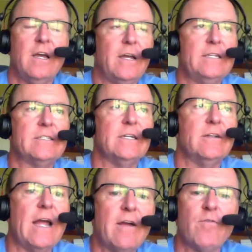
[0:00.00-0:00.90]
He said,
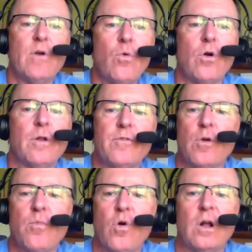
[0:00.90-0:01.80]
every word of your
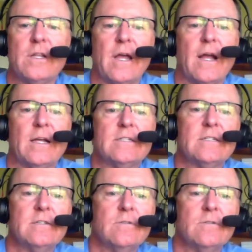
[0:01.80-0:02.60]
broadcast